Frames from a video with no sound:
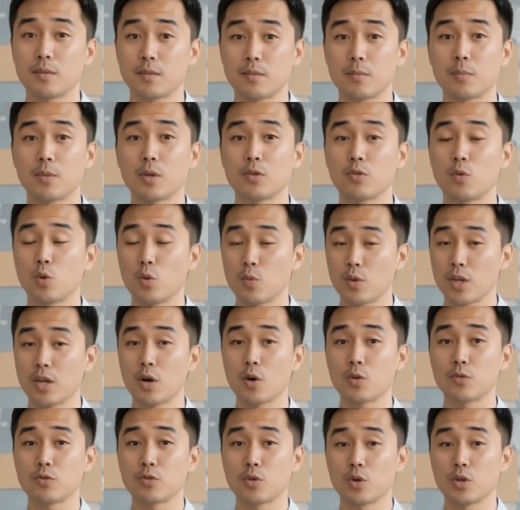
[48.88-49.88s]
Before we
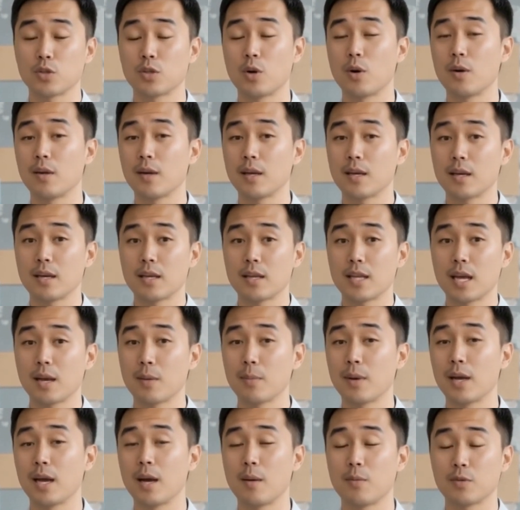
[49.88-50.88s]
go further, let
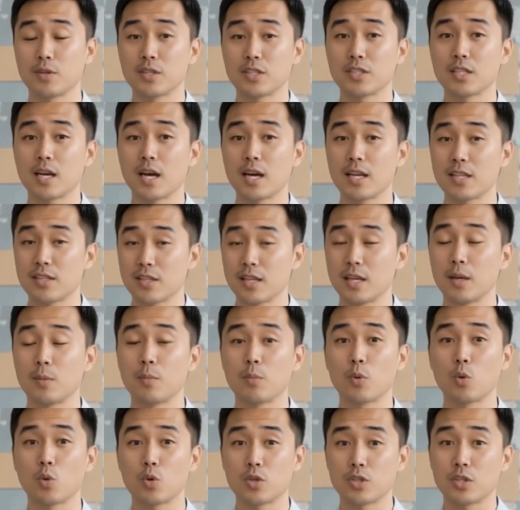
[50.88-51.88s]
me emphasize the
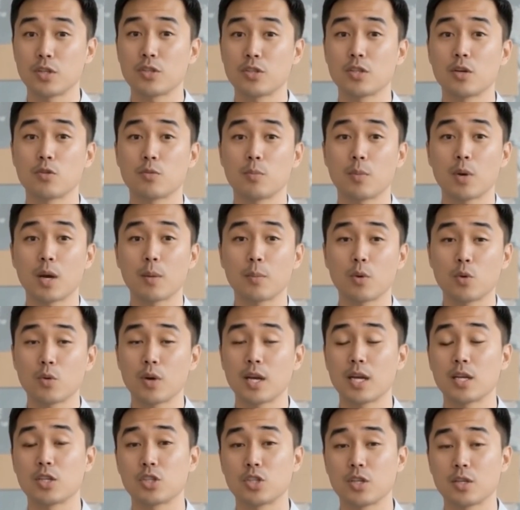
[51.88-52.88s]
importance of
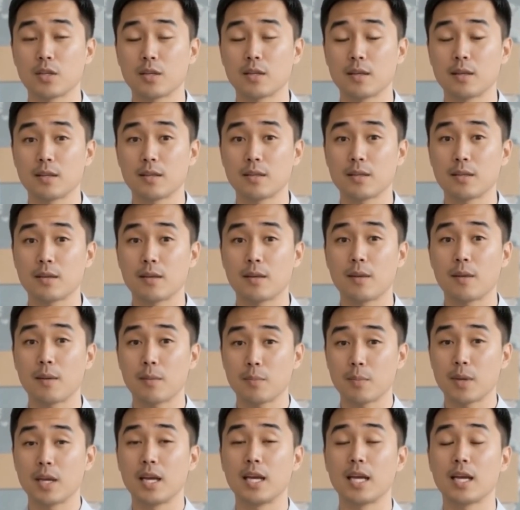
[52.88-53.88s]
preparation.
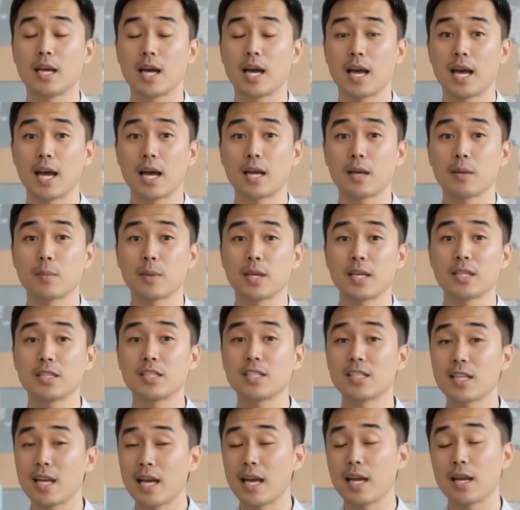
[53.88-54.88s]
Being ahead means
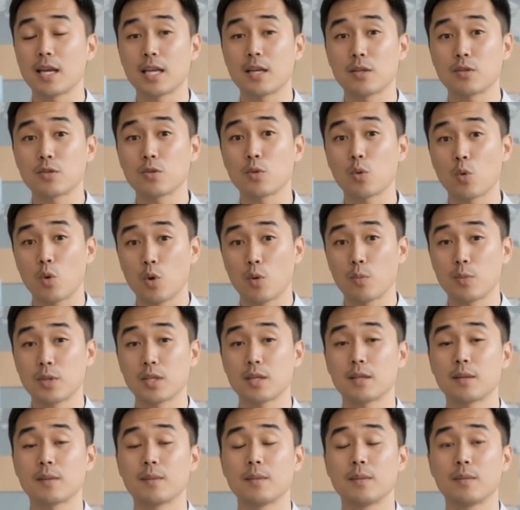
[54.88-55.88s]
staying informed.
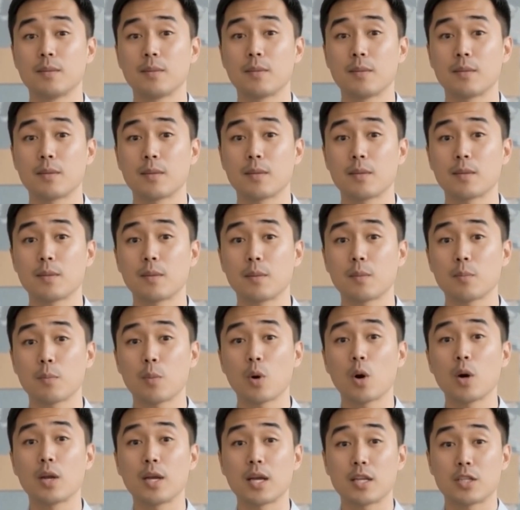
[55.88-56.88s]

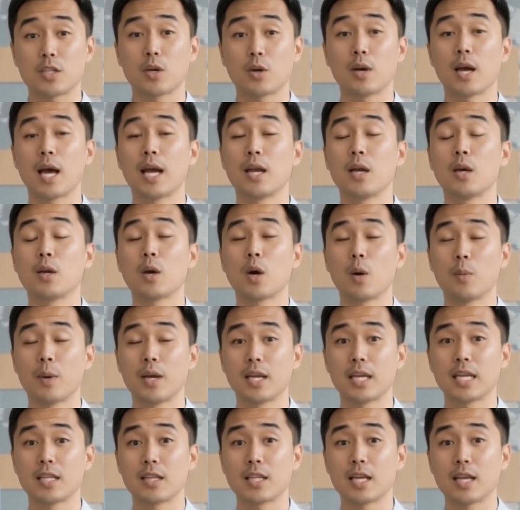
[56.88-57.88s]
Monitor
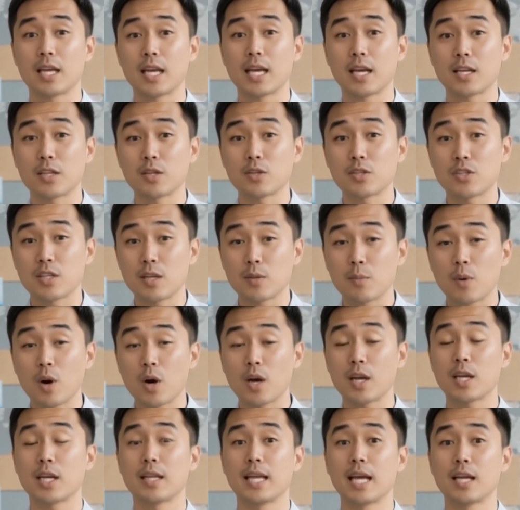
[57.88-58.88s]
economic indicators and
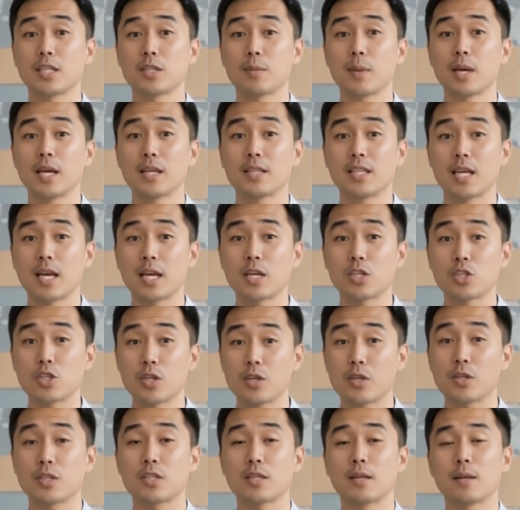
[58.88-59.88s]
market
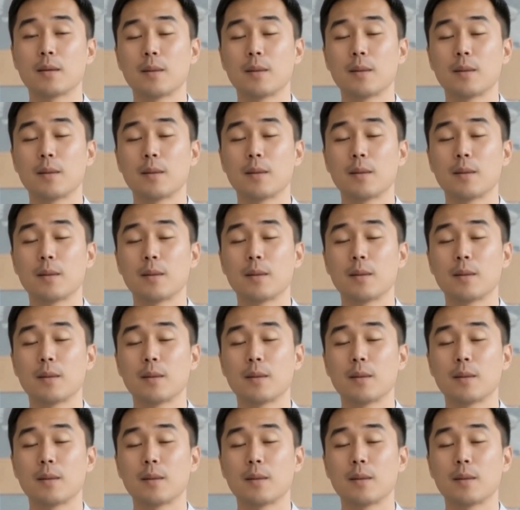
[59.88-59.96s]
expectations.